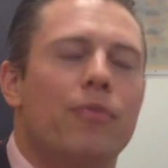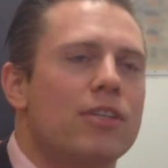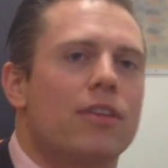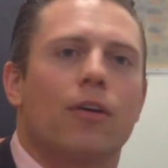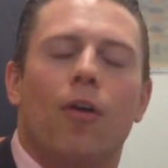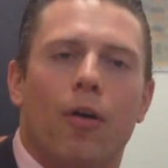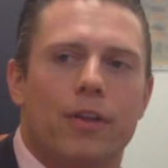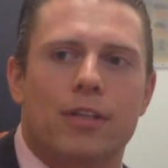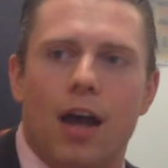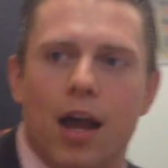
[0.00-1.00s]
visit there all
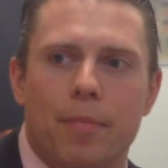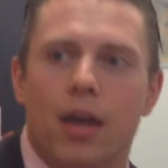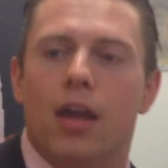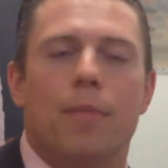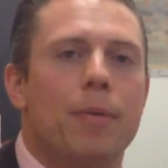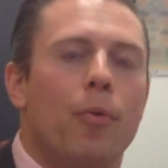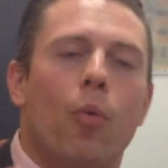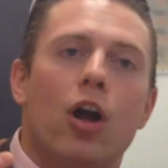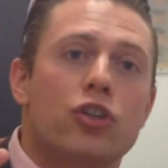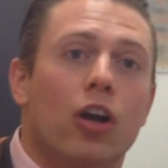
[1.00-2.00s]
the time, and people
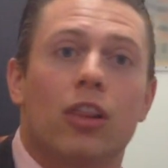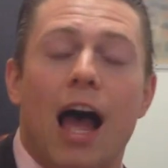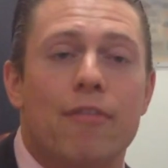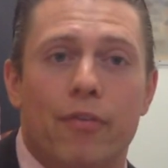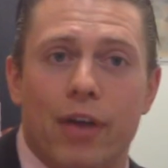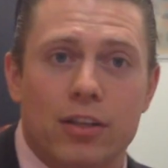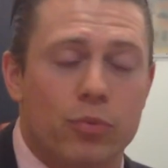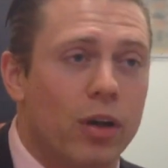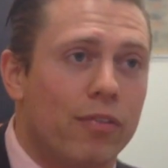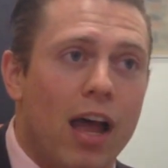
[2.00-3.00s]
watch our live
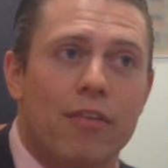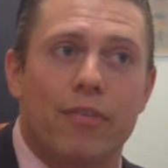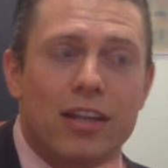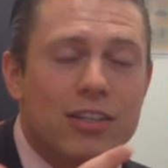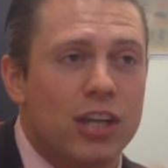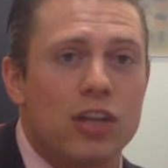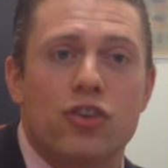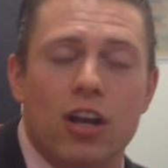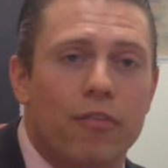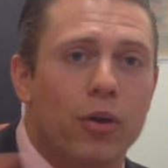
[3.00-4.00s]
events. We have live events each
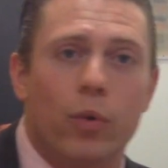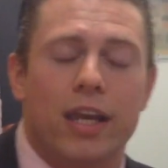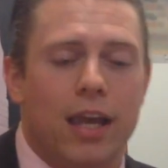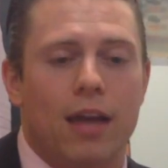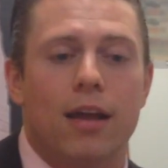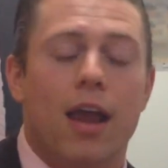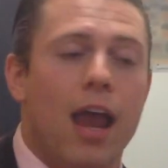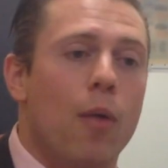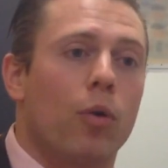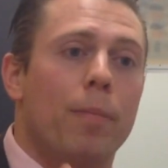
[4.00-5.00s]
and every weekend,
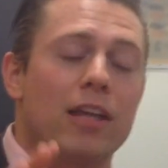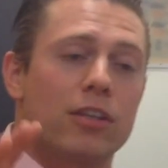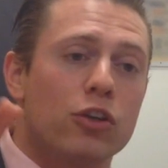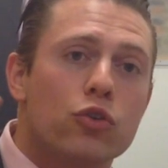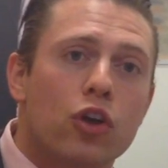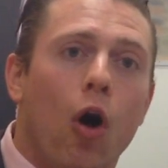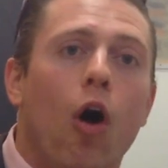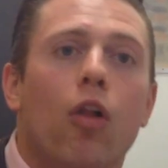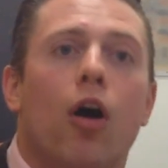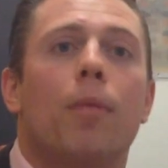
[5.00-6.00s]
and we're basically using
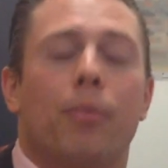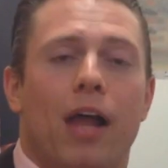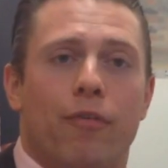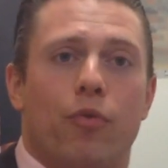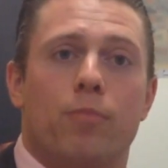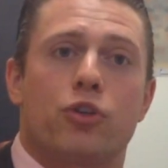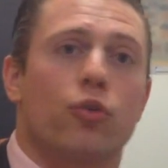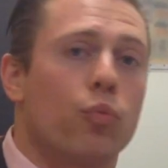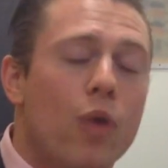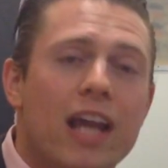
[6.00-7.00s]
all our platforms to
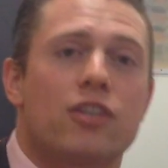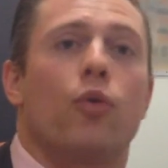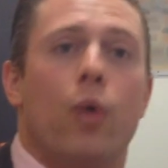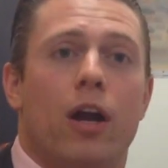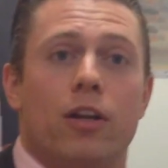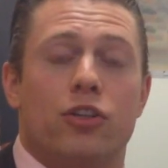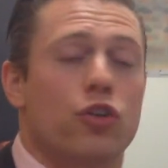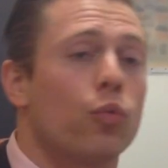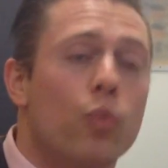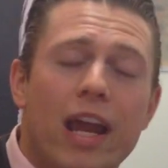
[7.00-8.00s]
raise awareness,
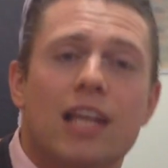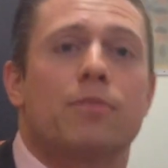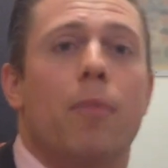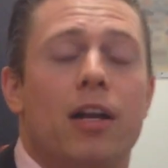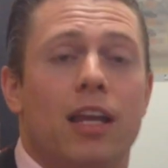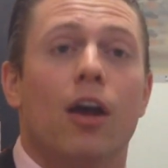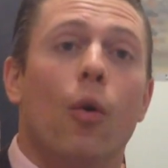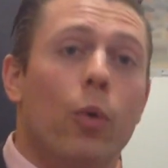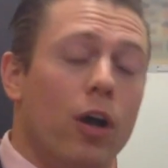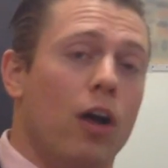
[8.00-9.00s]
to raise money.
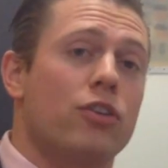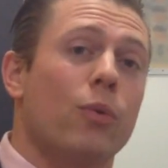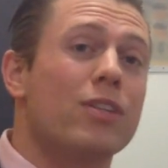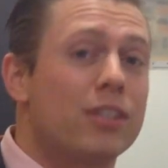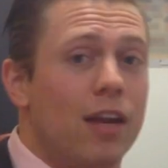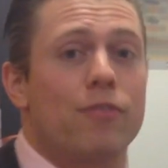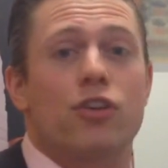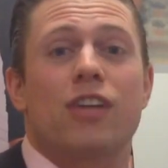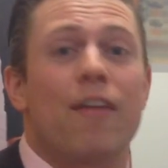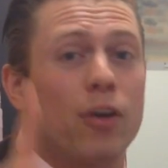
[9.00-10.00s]
We also, instead of
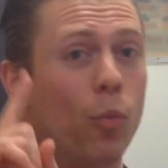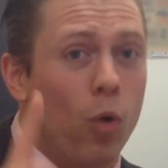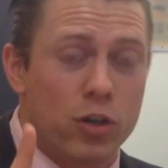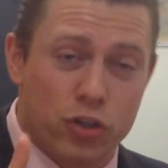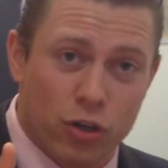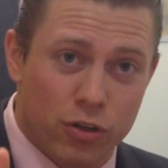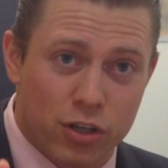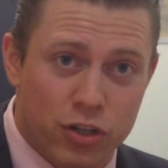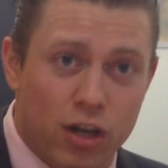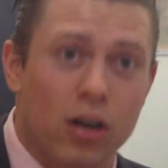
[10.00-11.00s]
just having one shirt
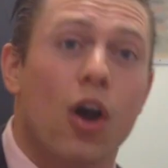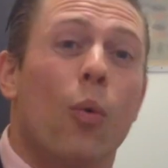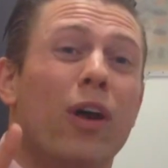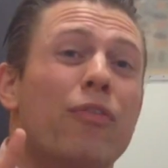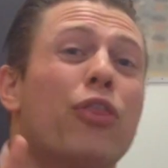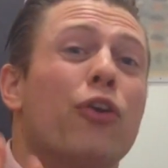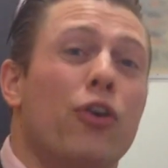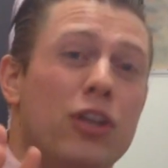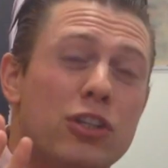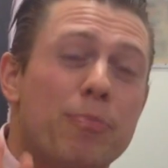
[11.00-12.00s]
this year, we have
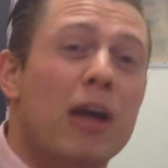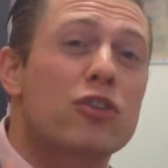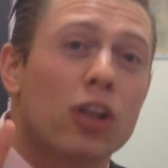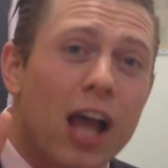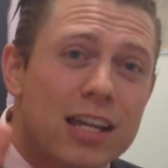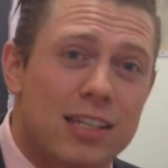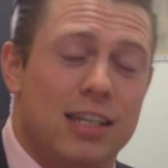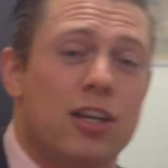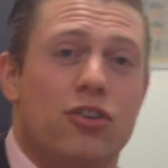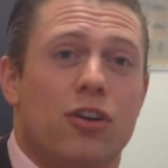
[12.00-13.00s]
30 specialized
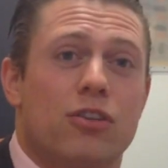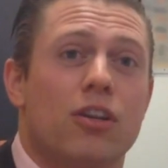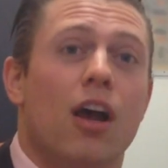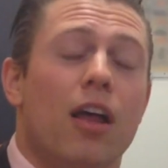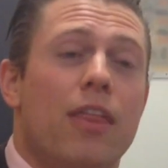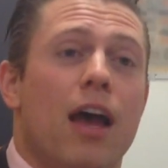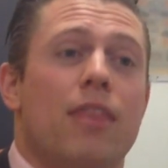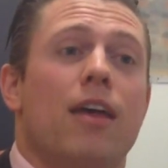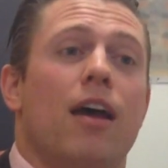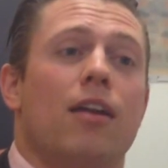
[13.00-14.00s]
T-shirts
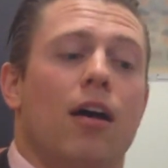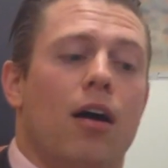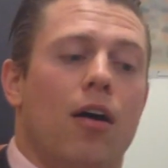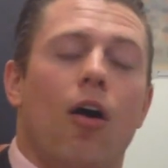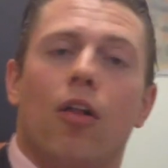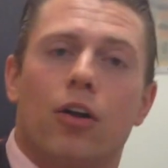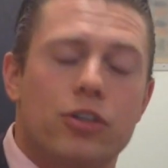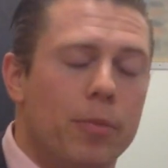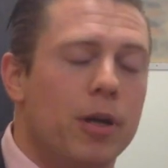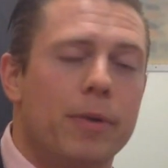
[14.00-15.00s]
that all our
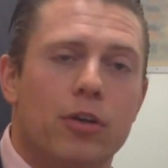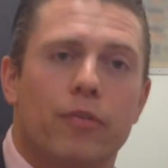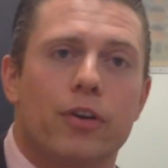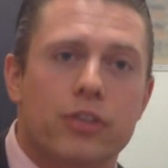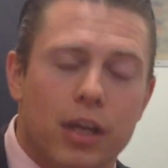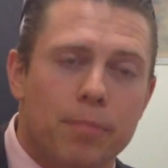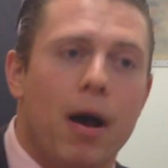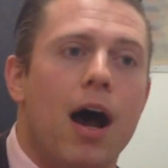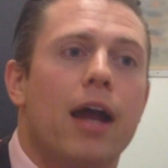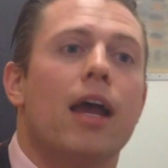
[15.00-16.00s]
WWE Universe can
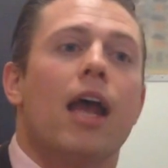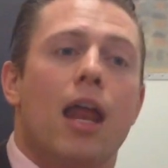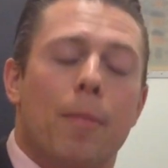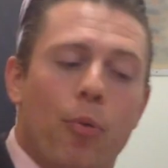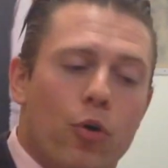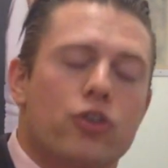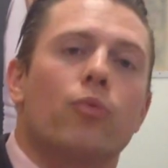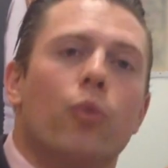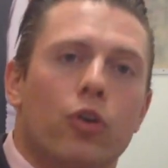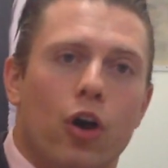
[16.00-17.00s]
buy, and a
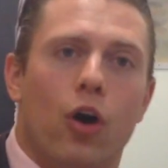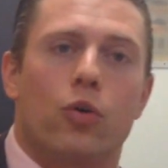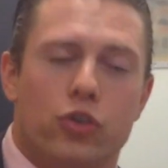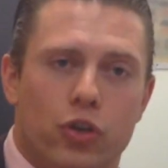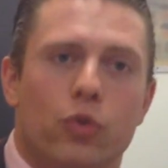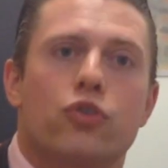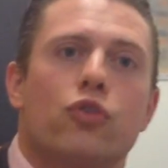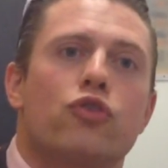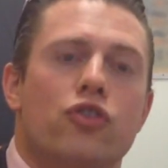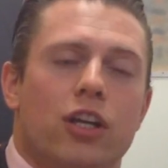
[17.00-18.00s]
portion will go to
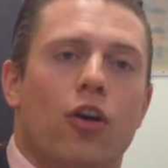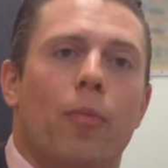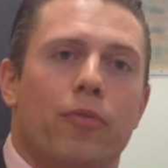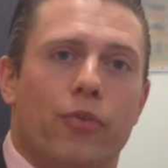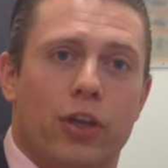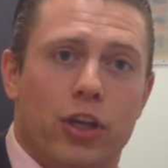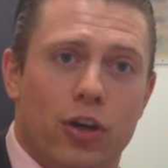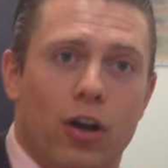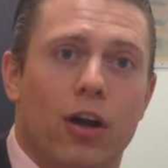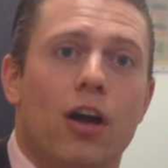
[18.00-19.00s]
Susan G. Komen for the
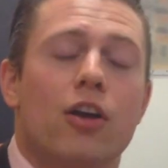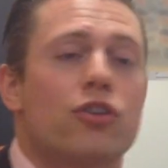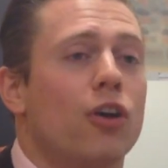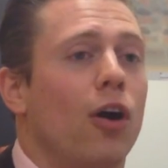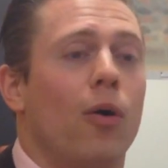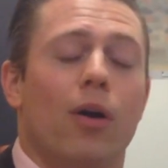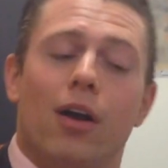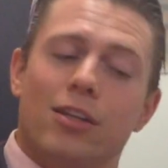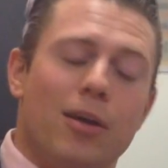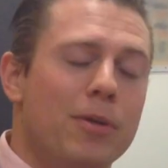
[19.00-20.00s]
cure. So
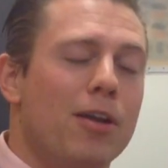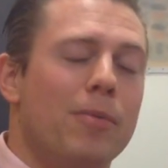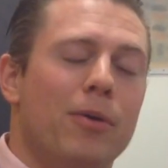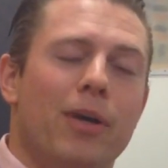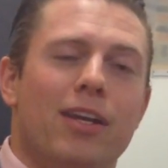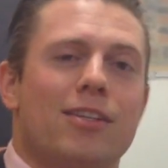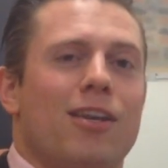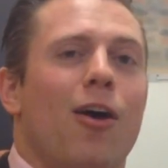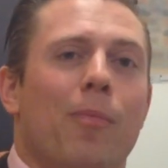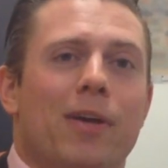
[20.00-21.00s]
WWE is
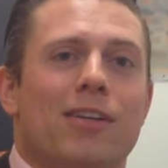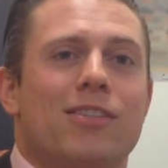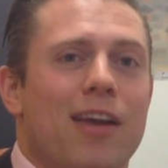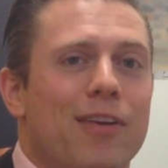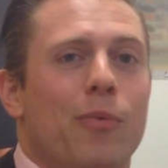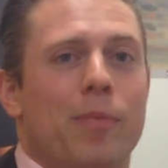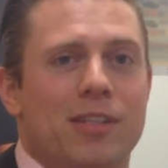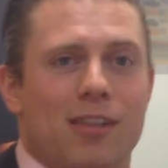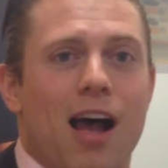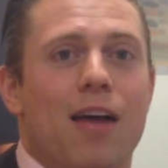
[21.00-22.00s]
helping saving
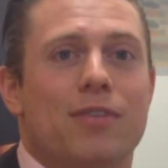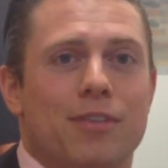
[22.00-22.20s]
women's lives.